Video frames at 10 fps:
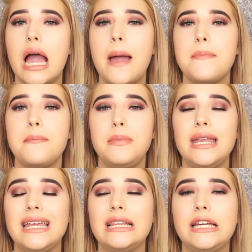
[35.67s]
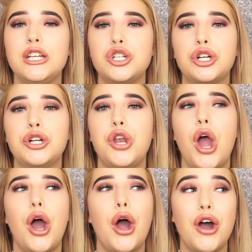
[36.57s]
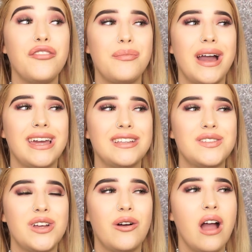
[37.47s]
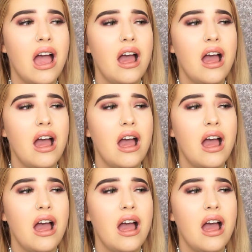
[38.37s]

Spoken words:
I'm immediately turned off by it. So